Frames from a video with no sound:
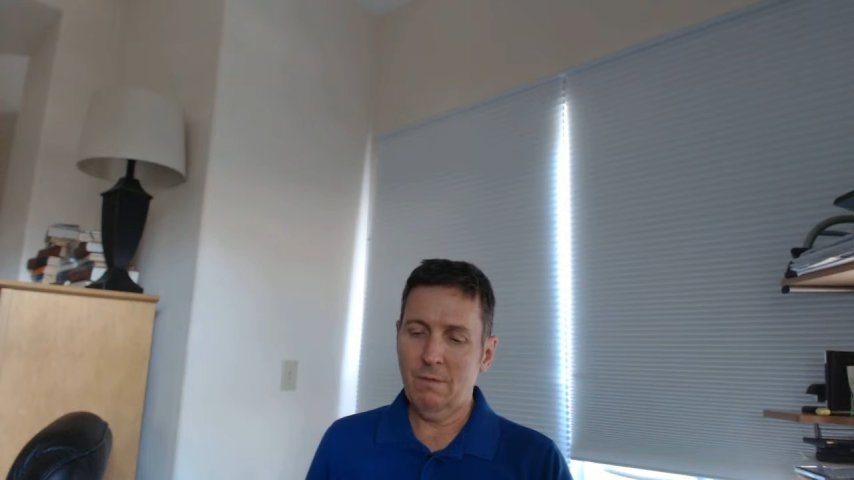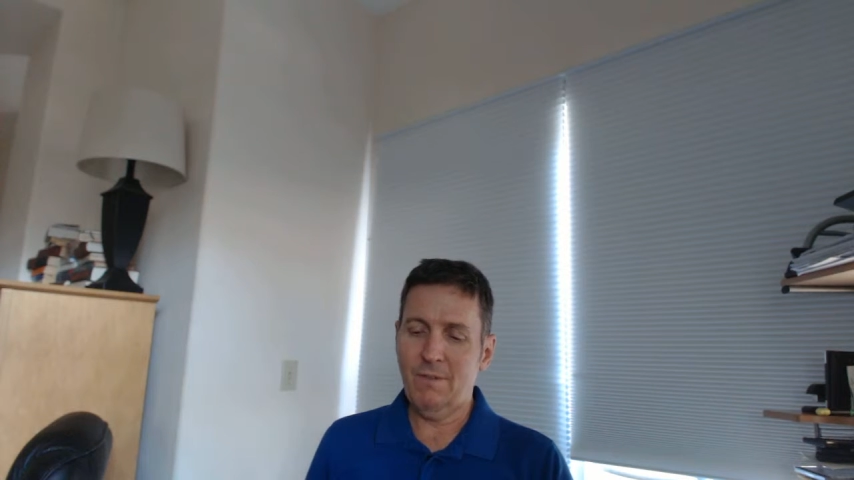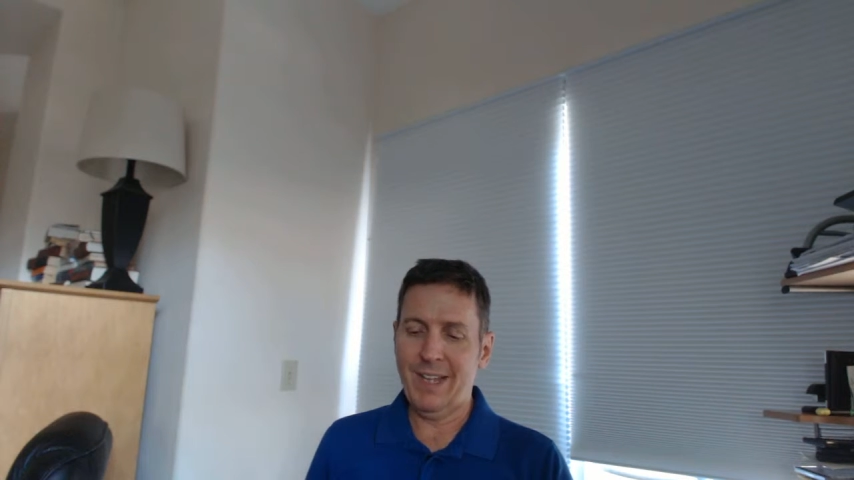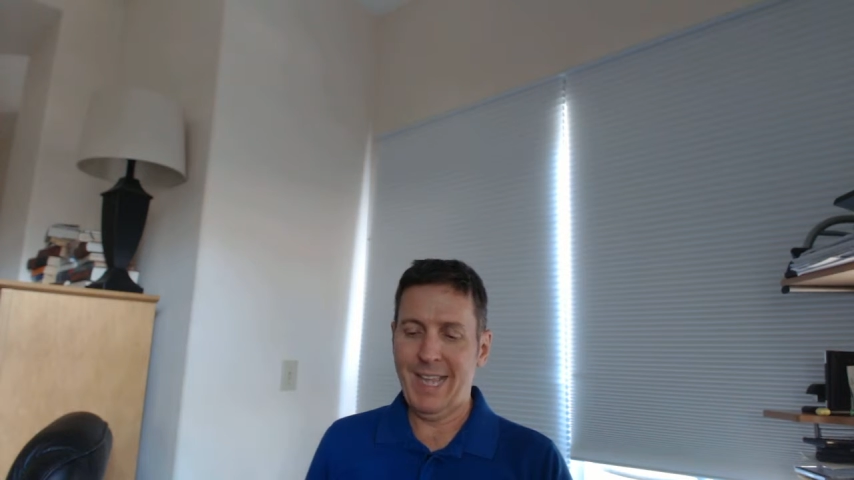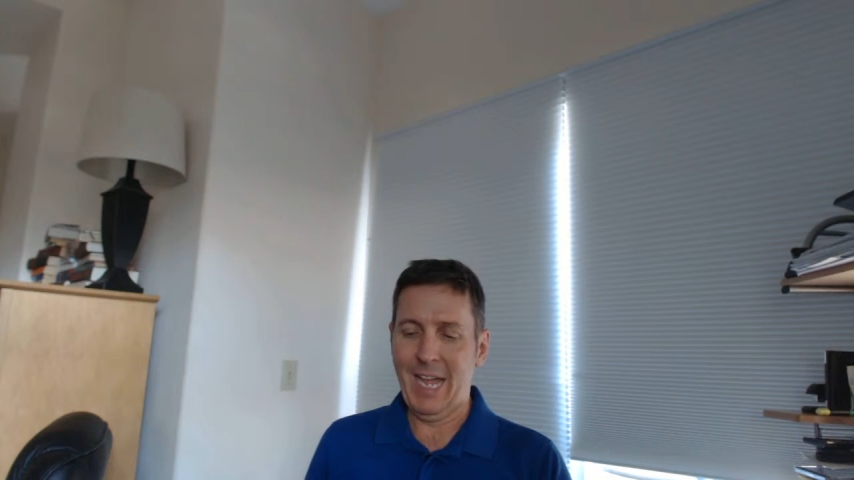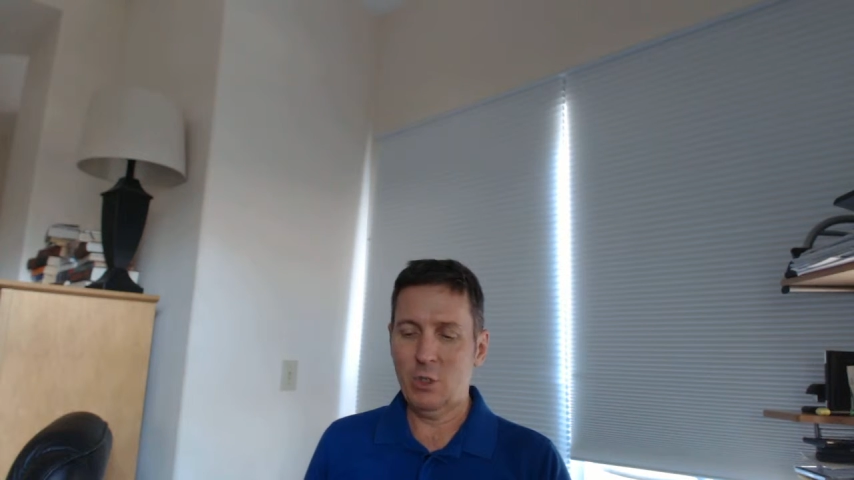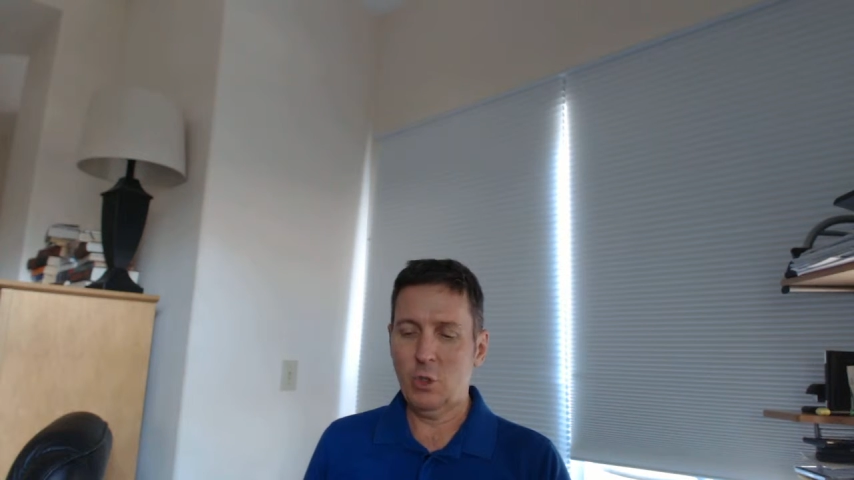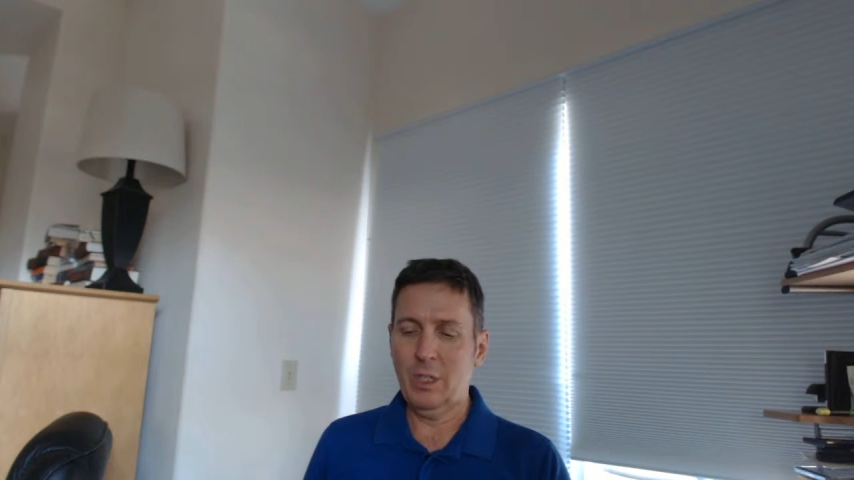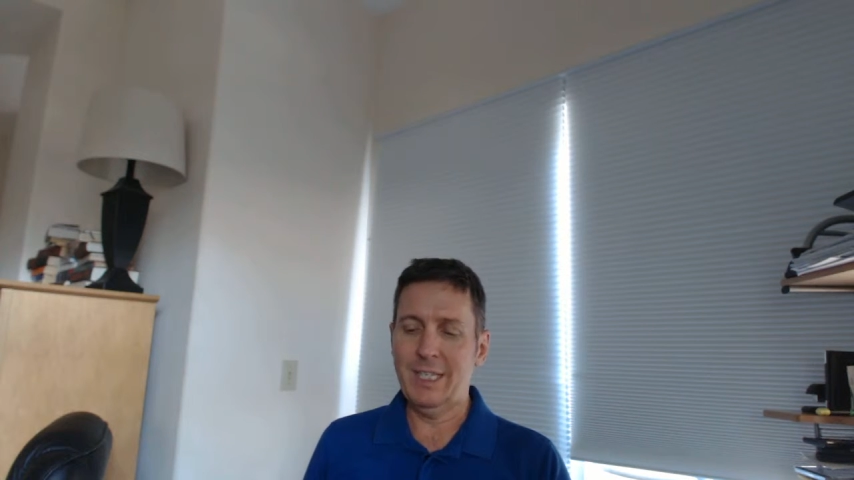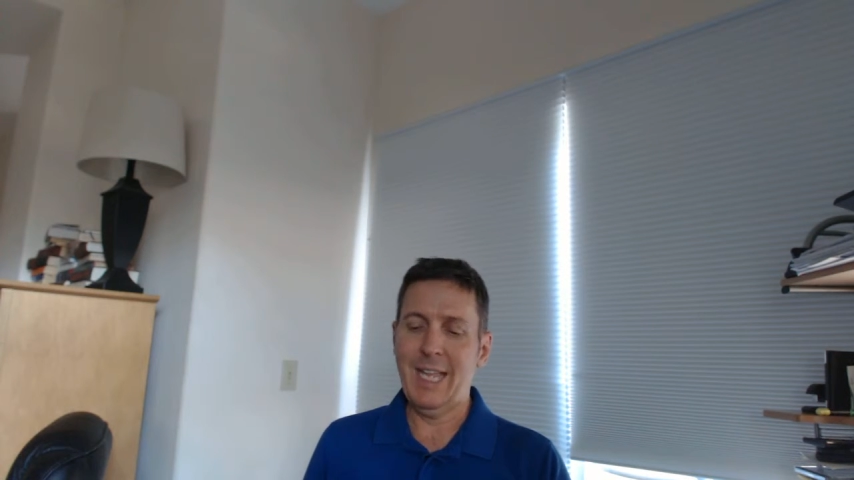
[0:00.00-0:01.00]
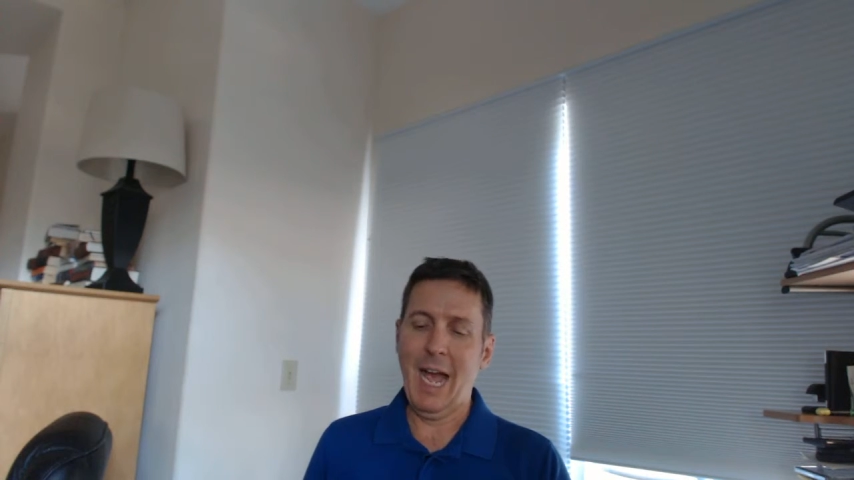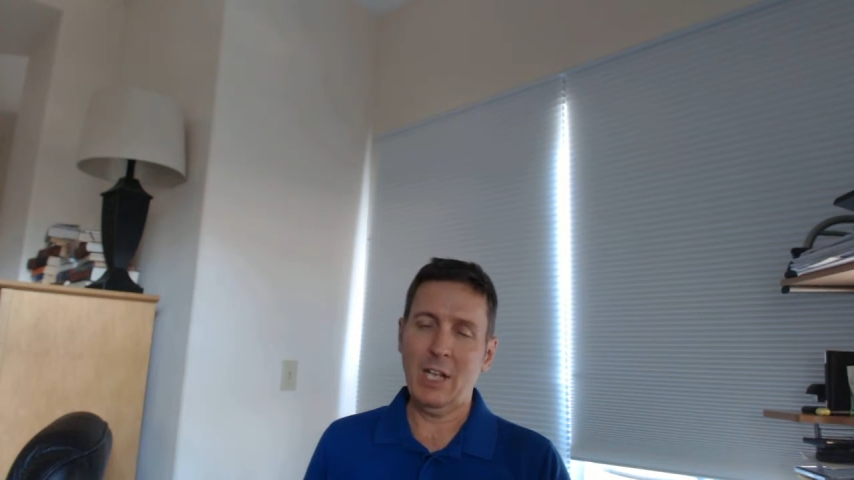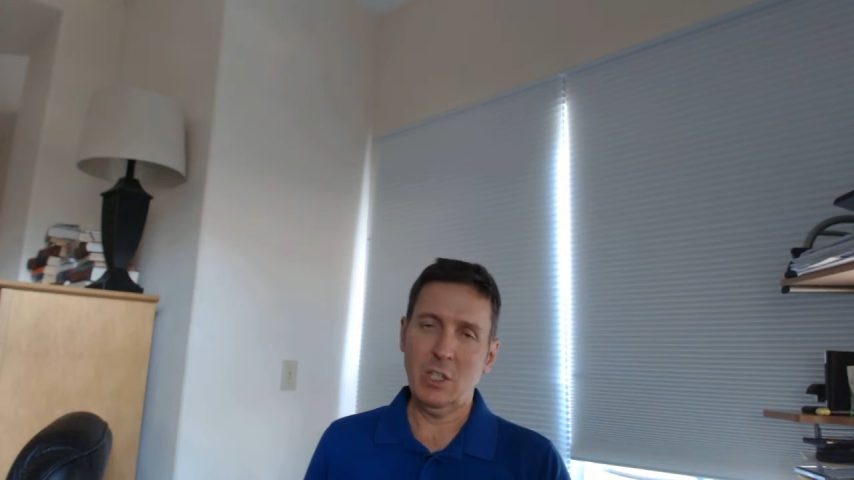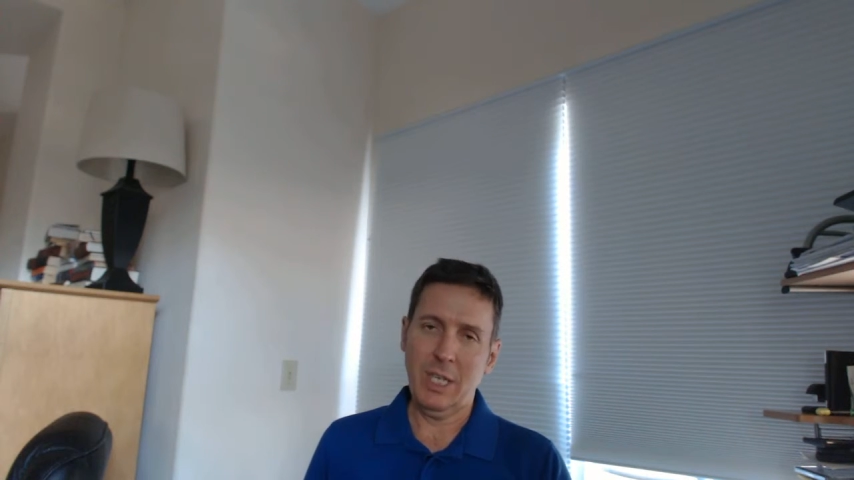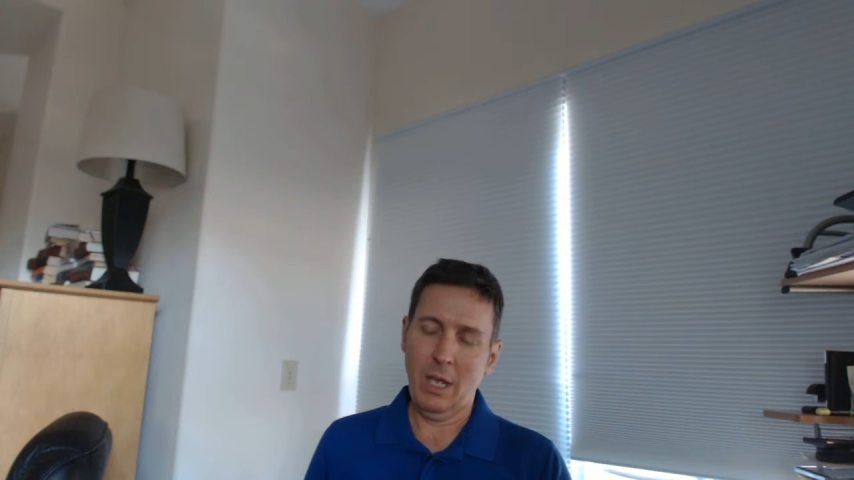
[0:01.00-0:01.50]
is basically using
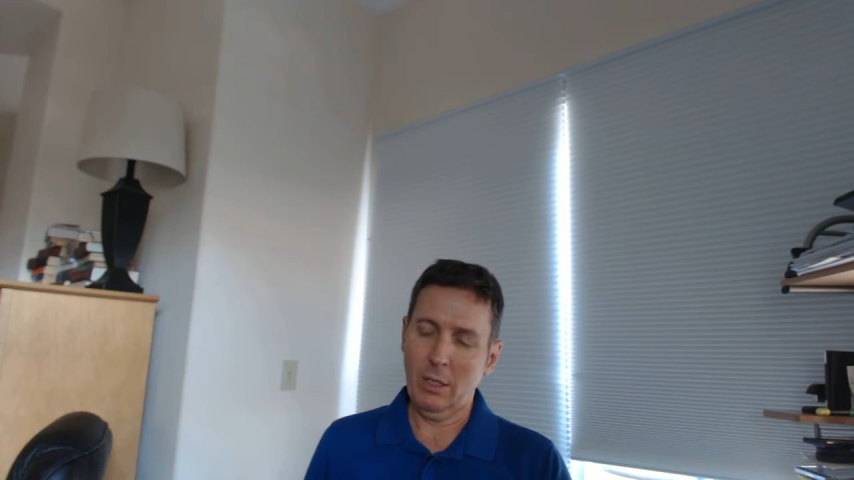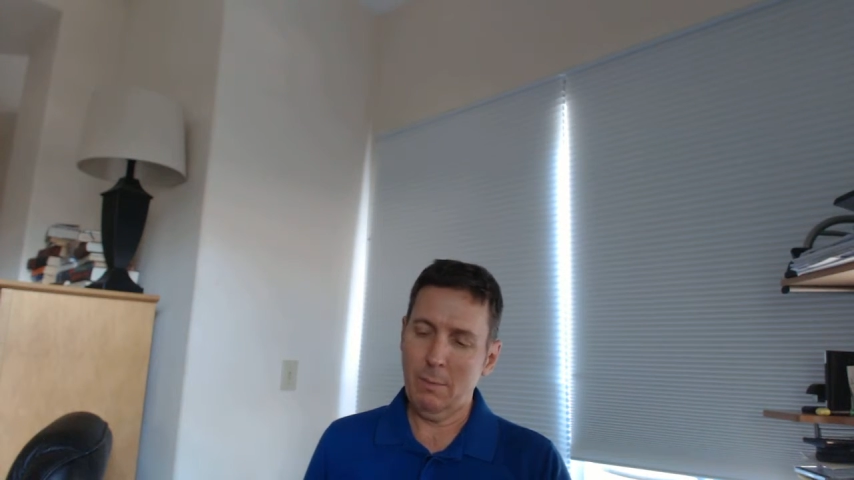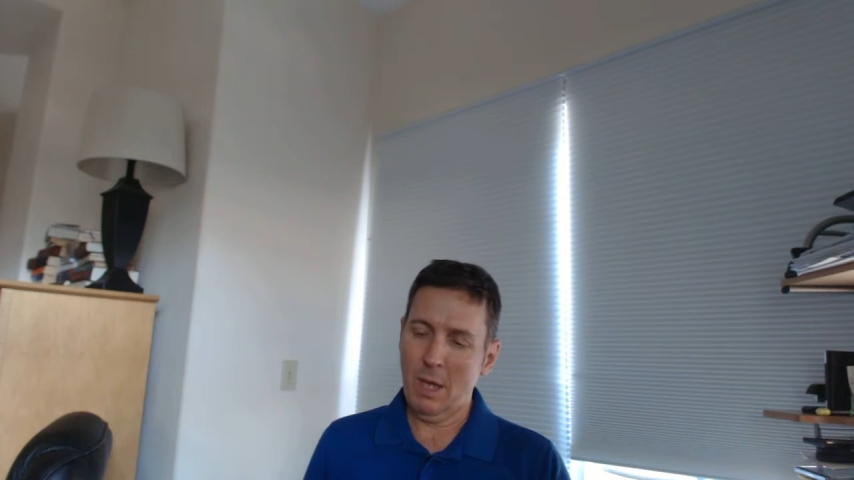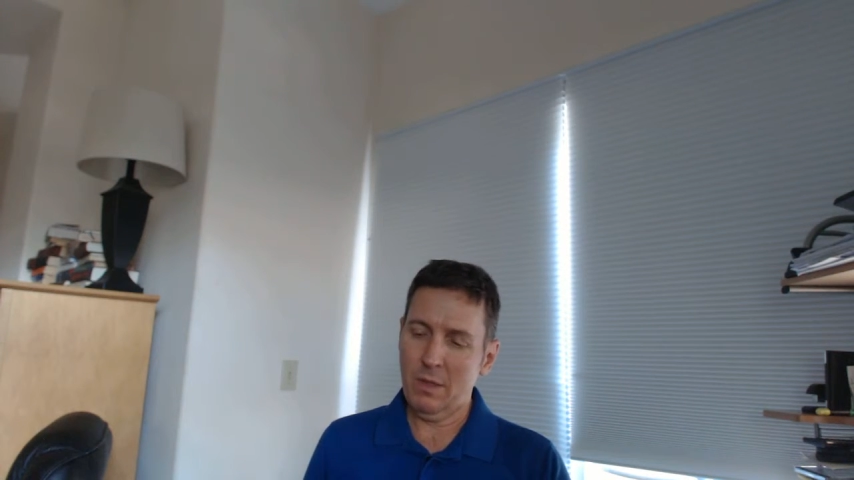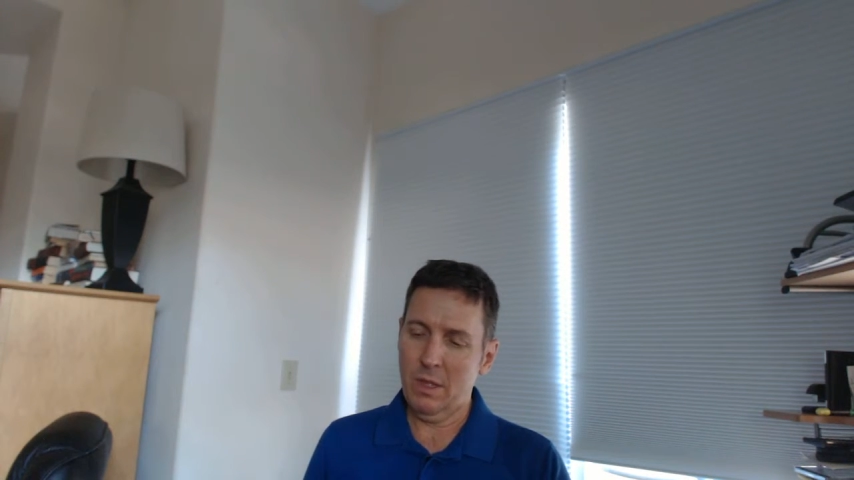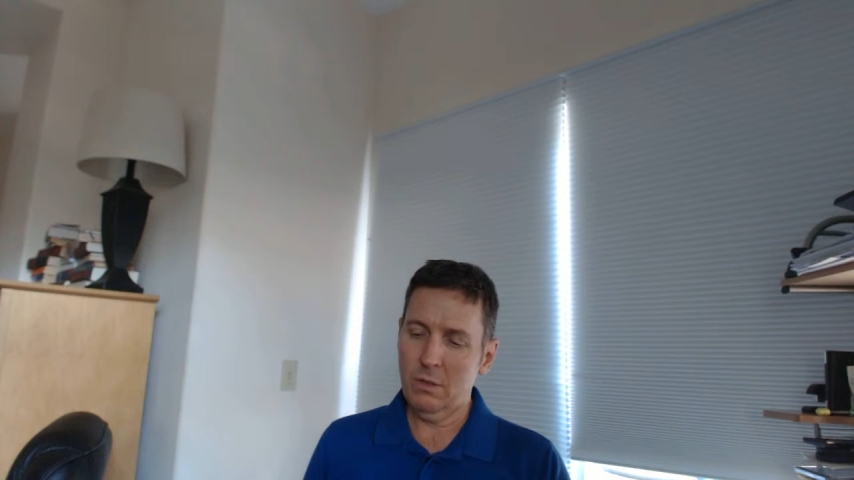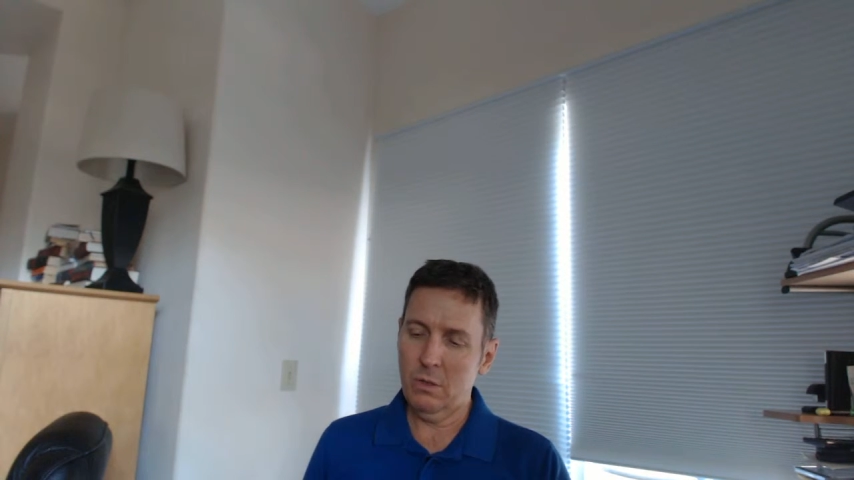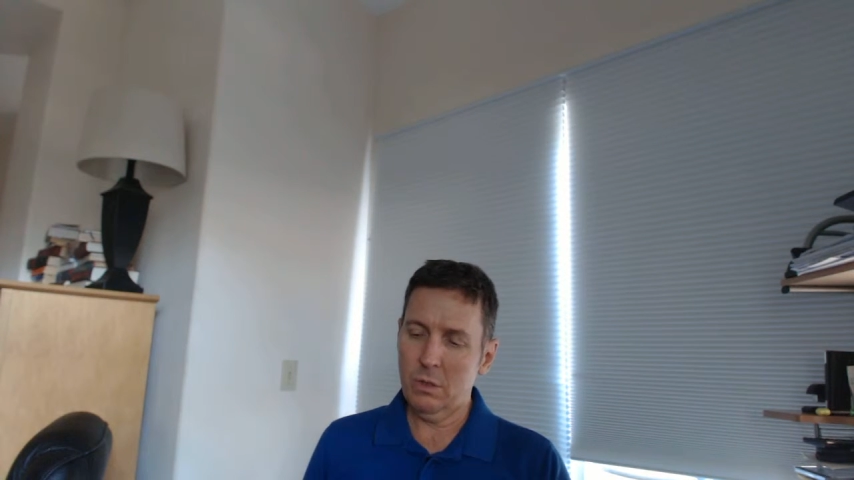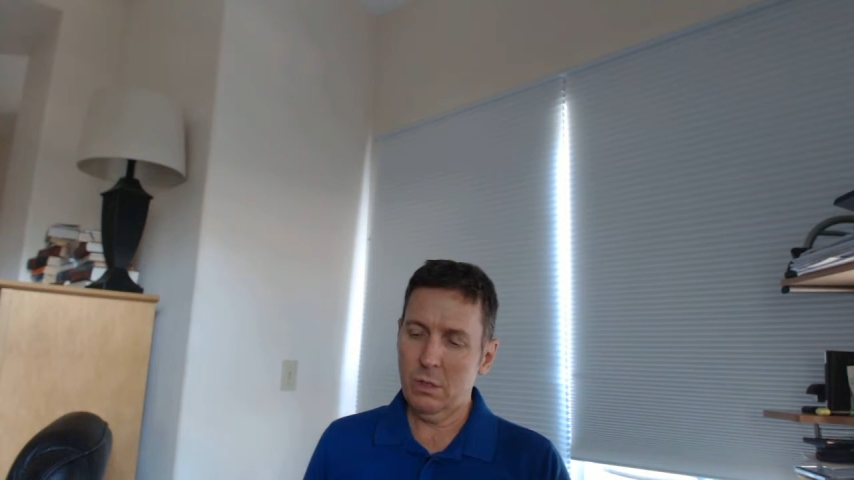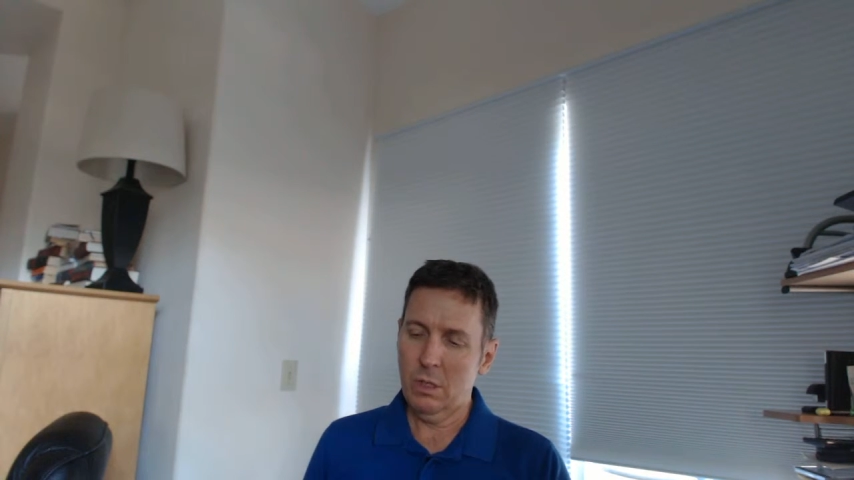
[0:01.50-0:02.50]
accrual method,